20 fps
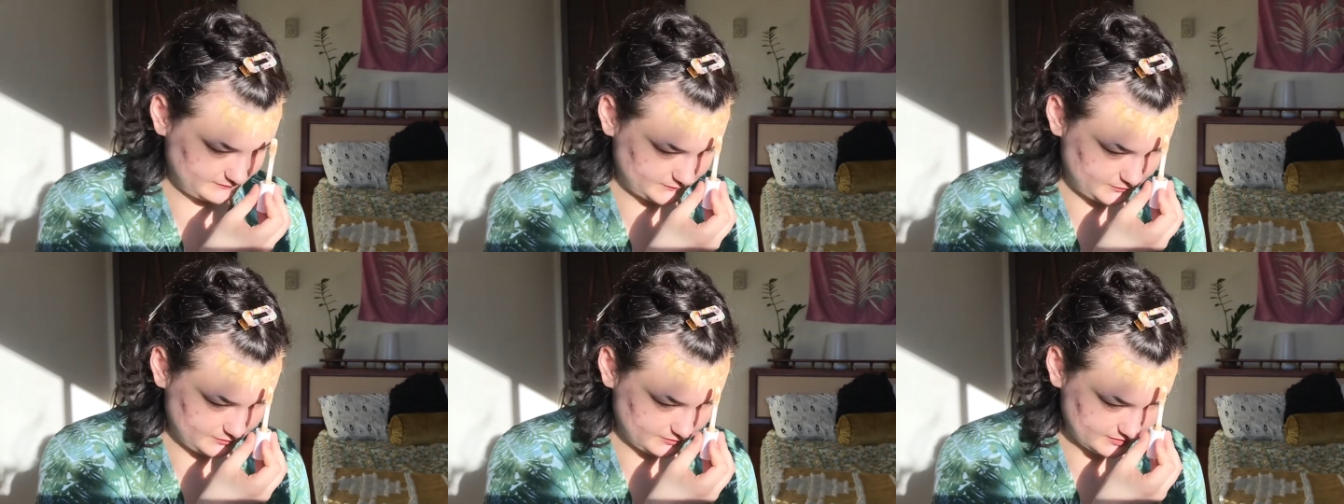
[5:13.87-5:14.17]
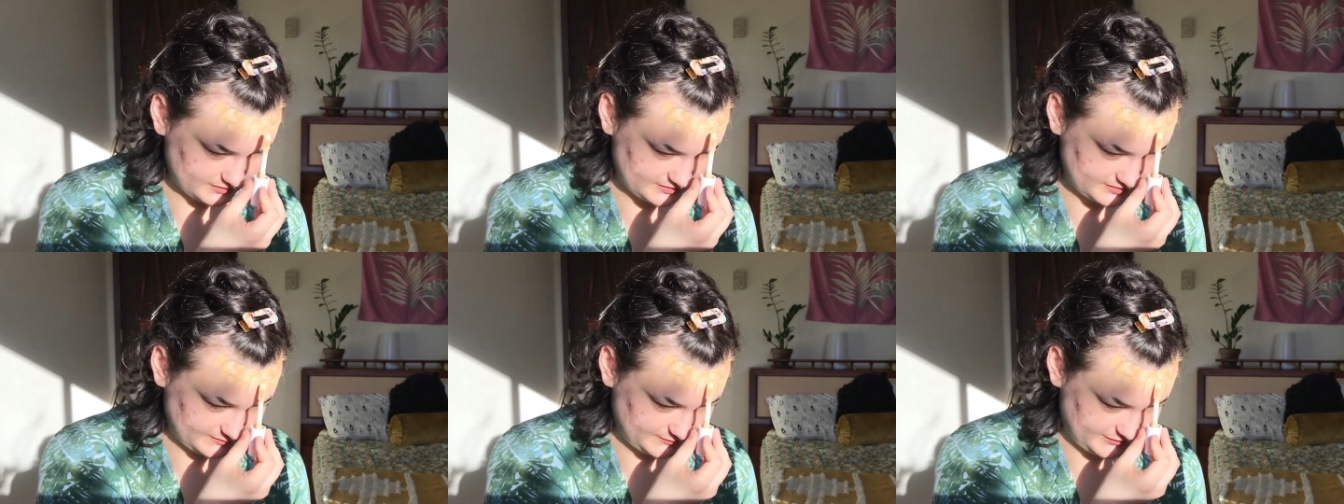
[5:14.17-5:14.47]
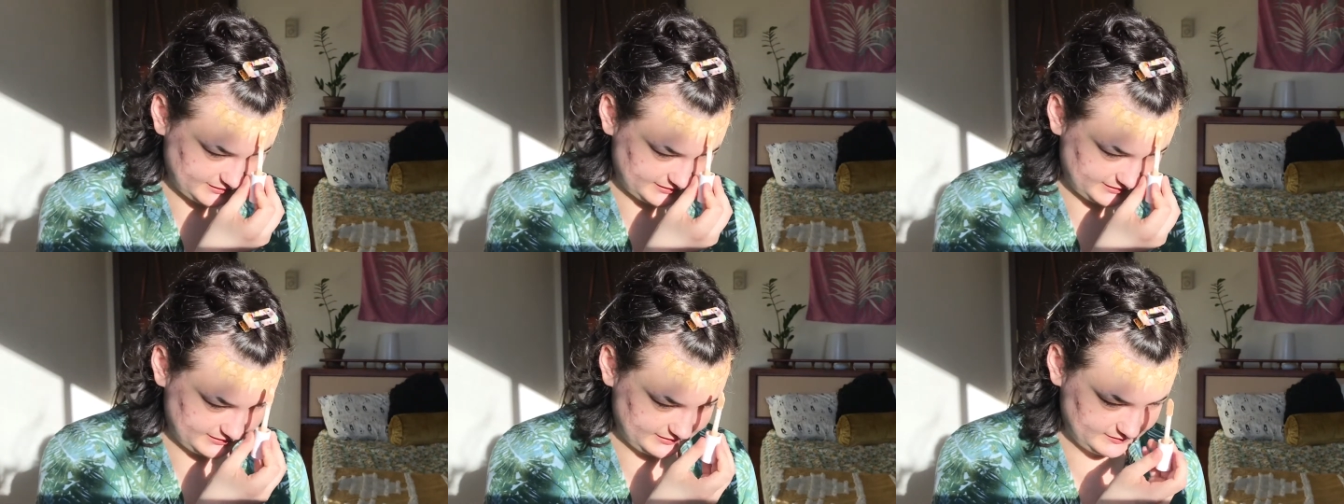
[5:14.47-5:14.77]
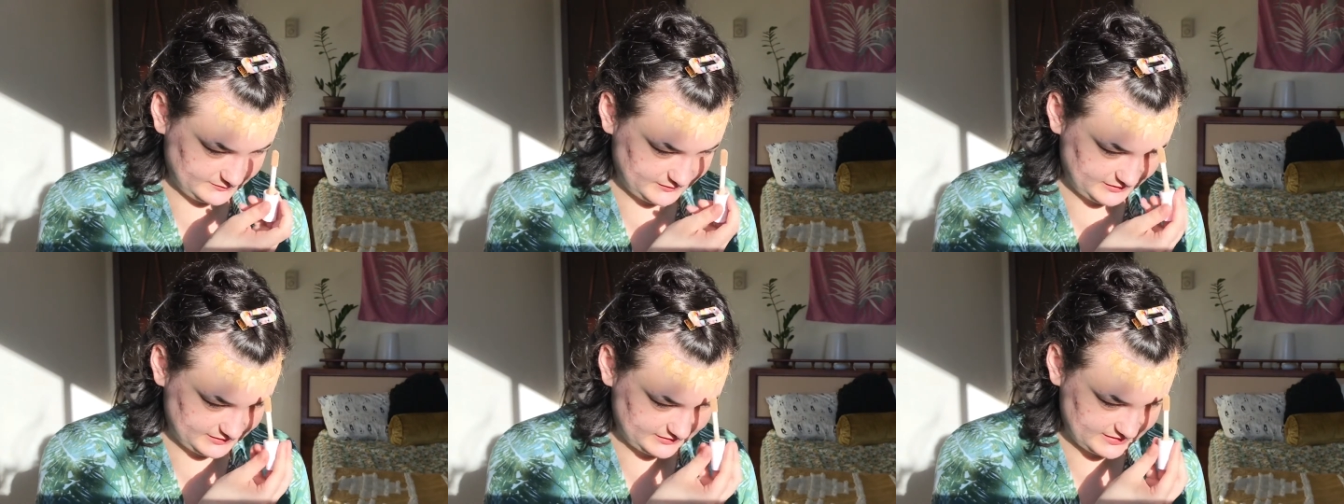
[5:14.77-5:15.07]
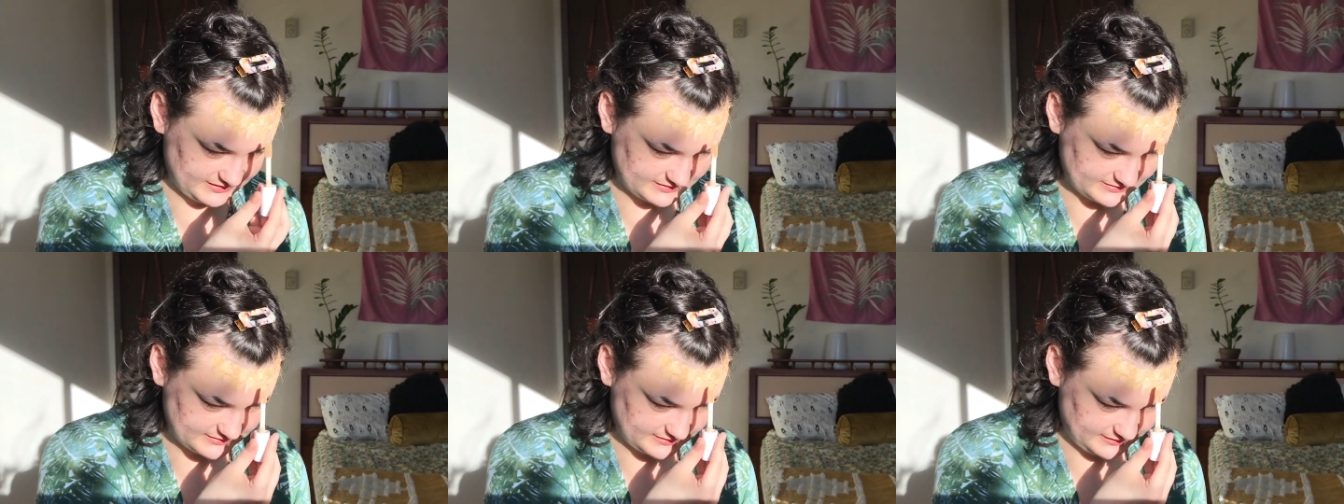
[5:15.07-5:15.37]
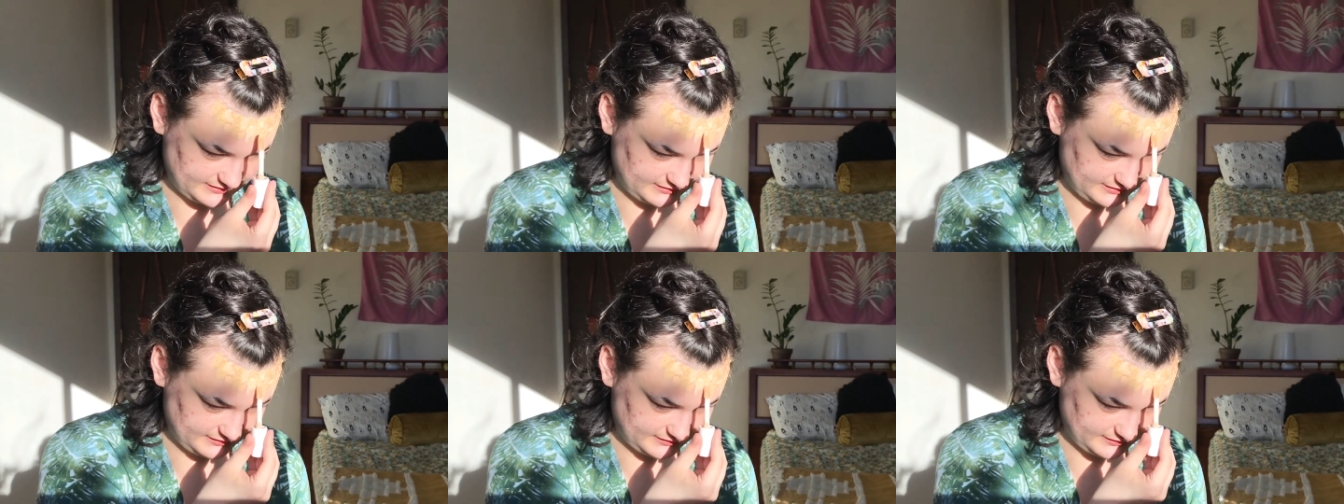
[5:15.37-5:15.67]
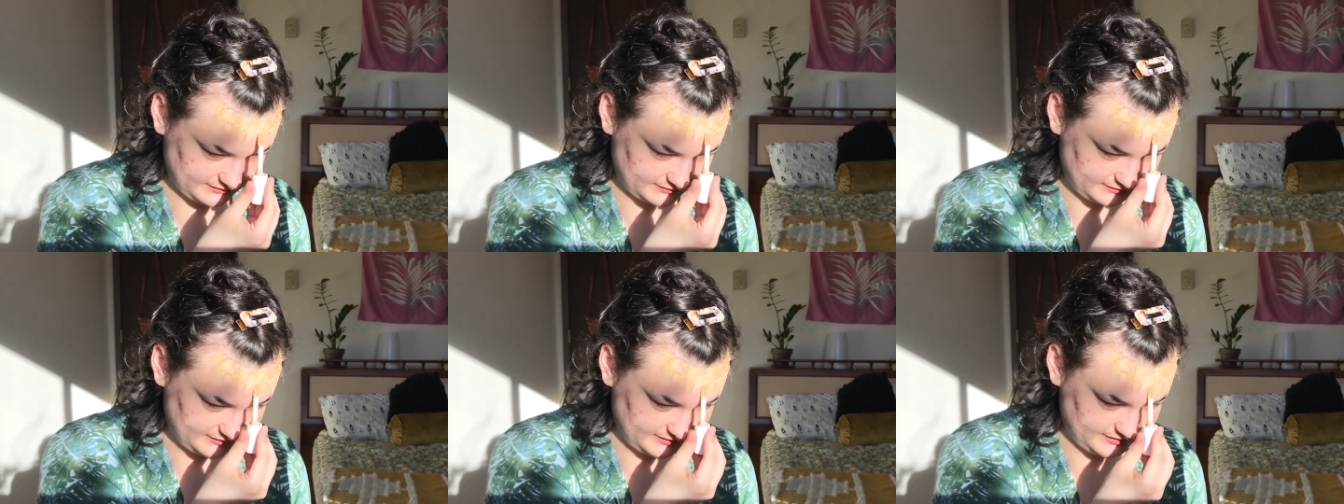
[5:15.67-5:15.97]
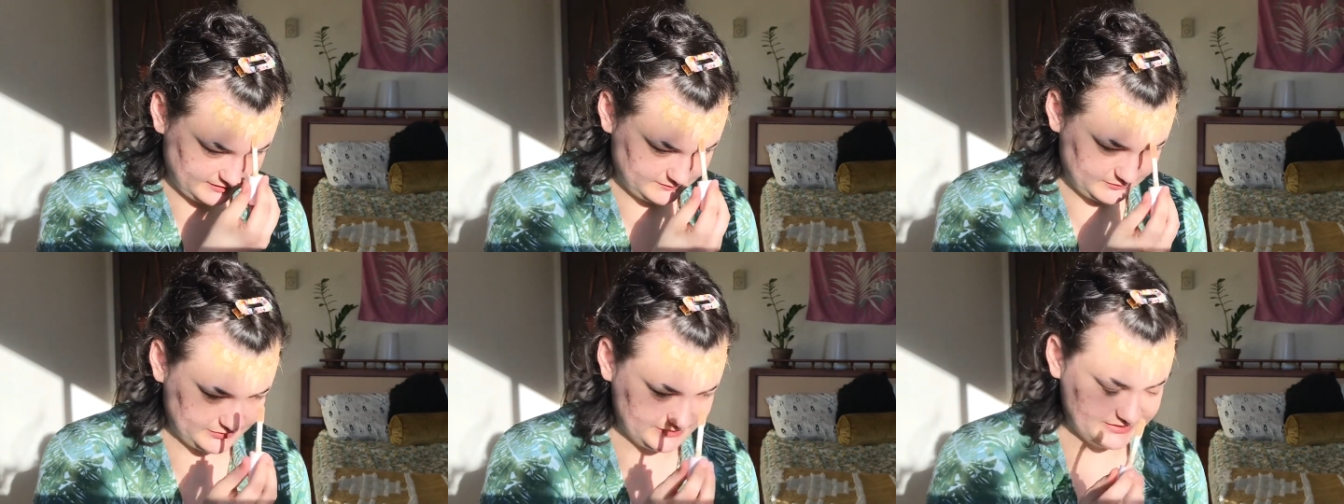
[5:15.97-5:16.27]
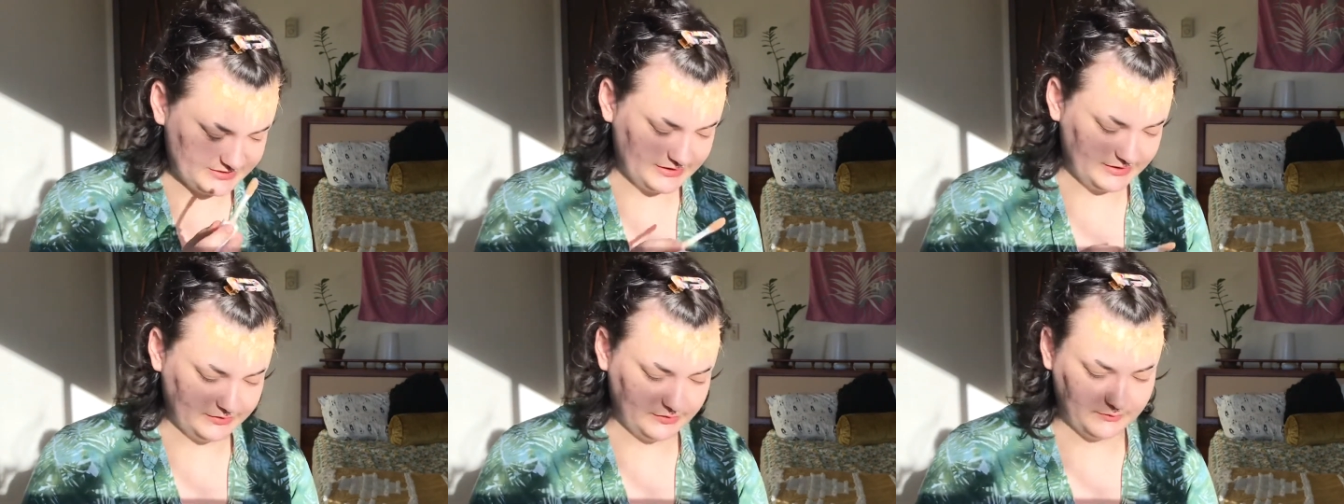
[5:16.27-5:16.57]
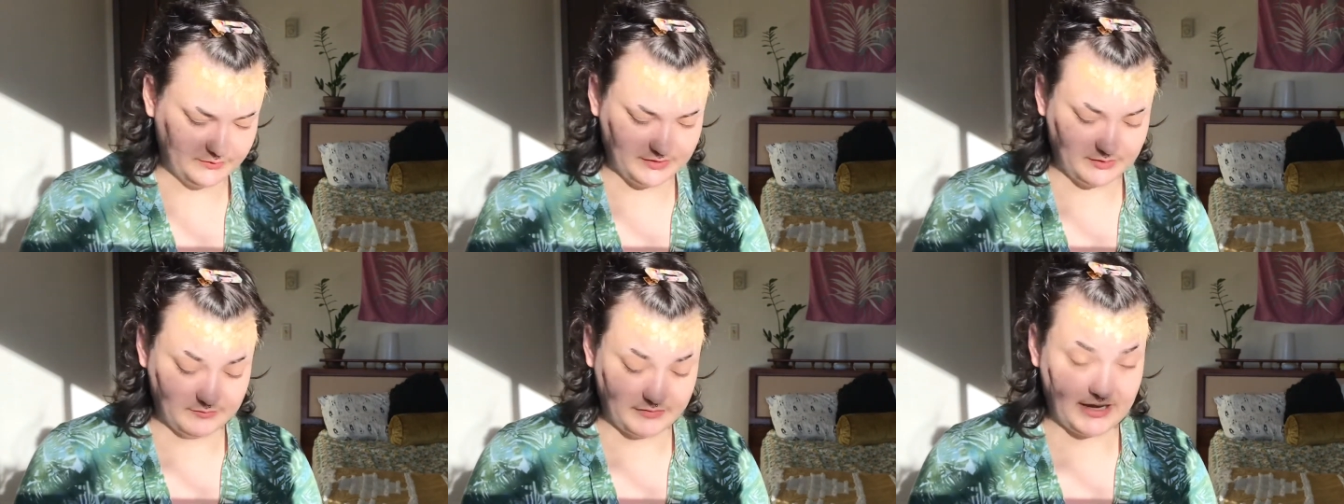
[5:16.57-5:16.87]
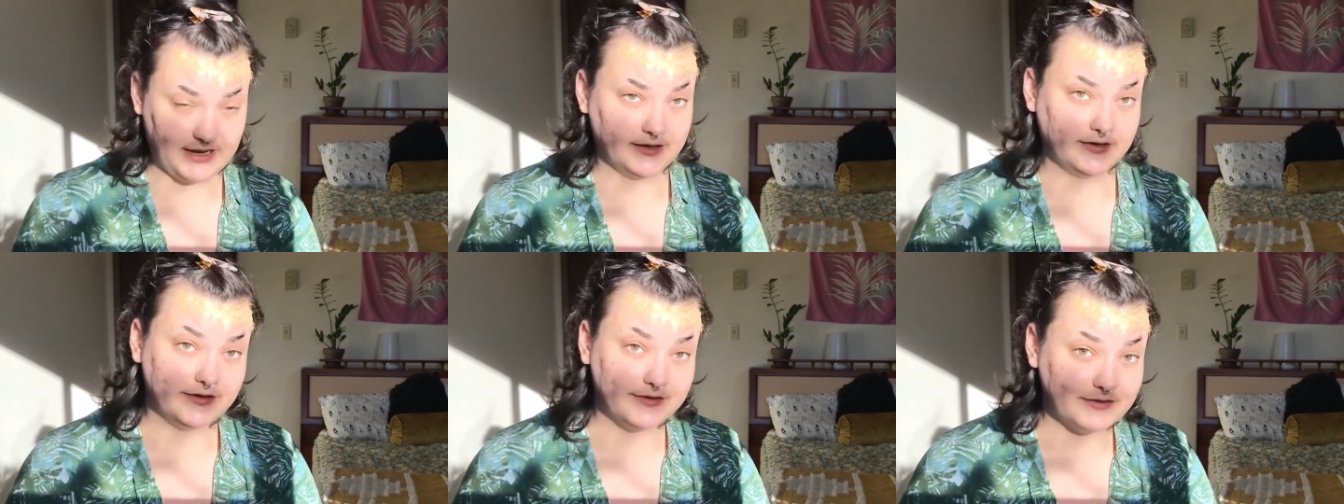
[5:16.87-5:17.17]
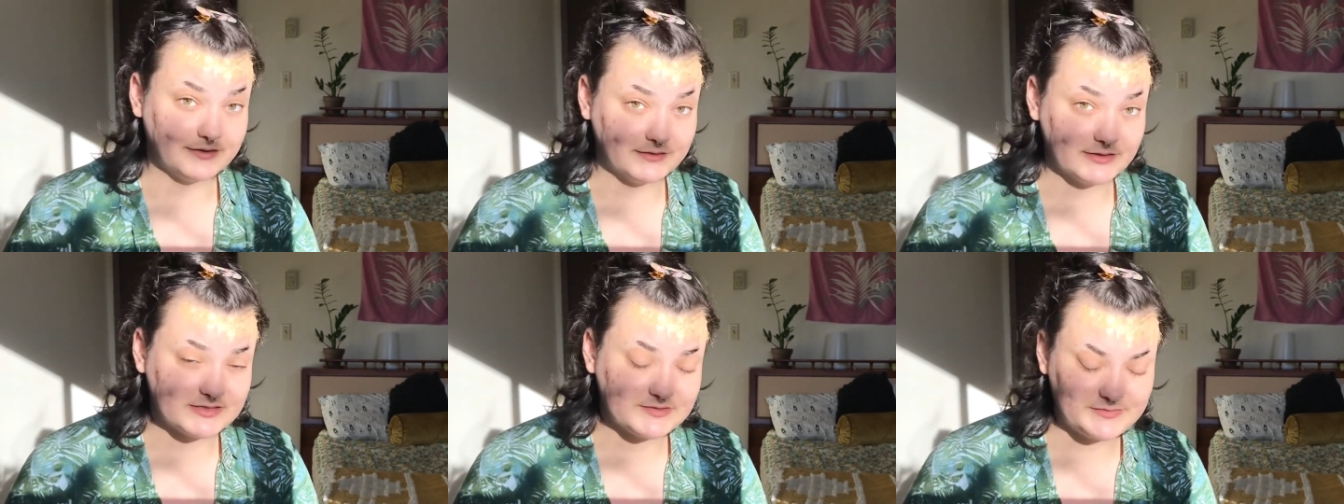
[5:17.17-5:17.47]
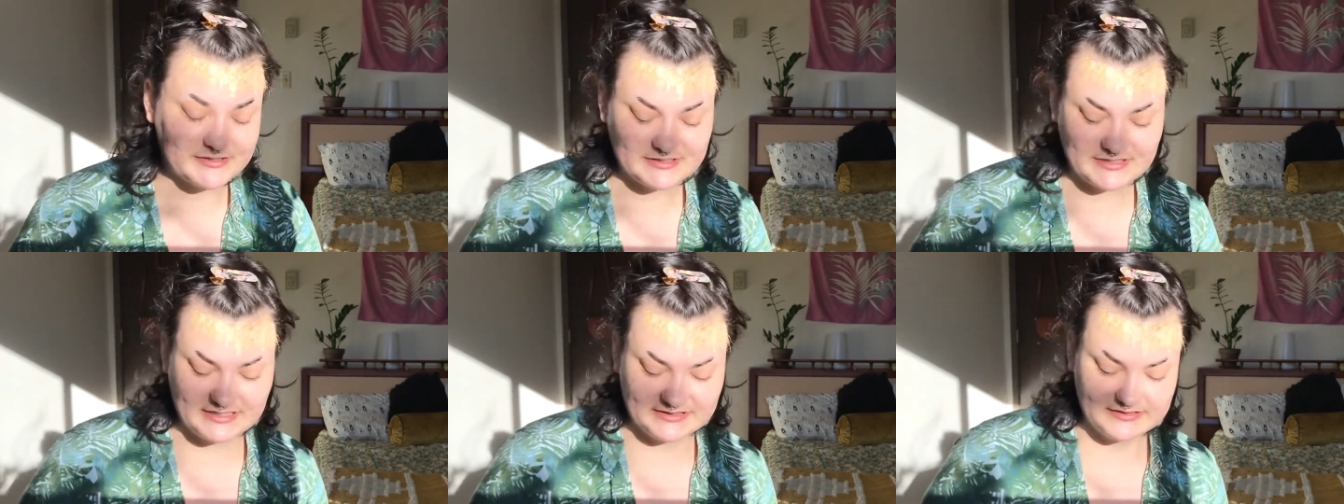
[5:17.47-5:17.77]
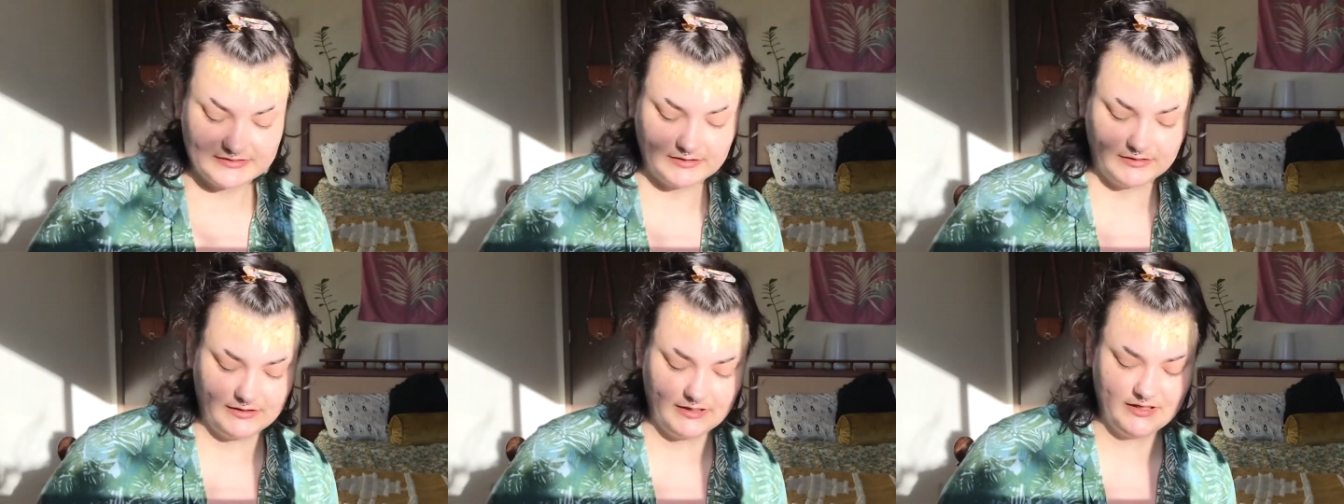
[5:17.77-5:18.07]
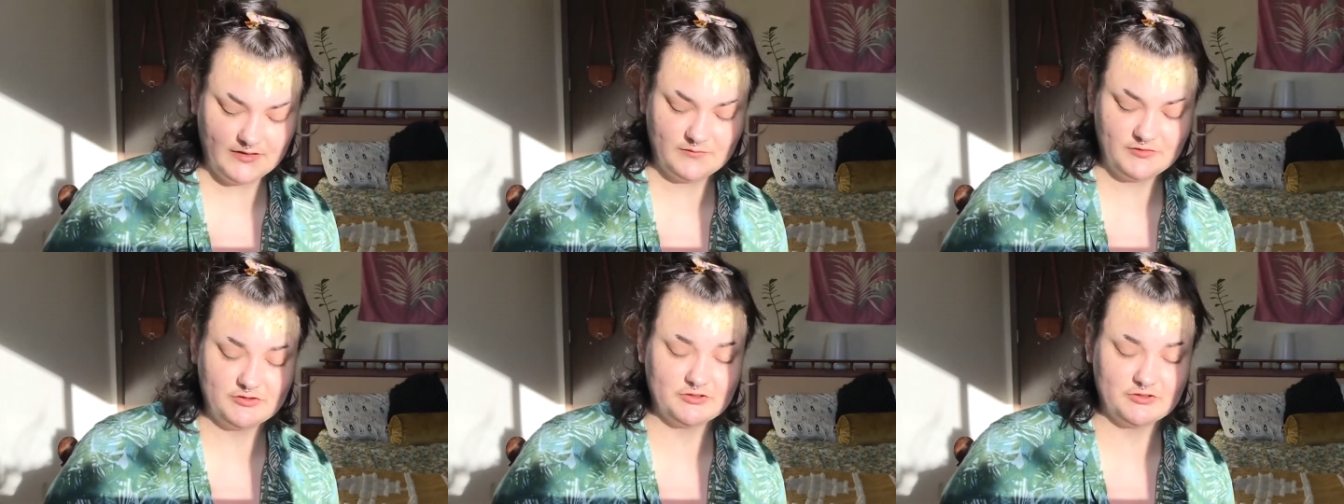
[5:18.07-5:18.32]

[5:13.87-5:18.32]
course I'm not going to be testing anything on animals and I don't want to buy anything that's been tested on animals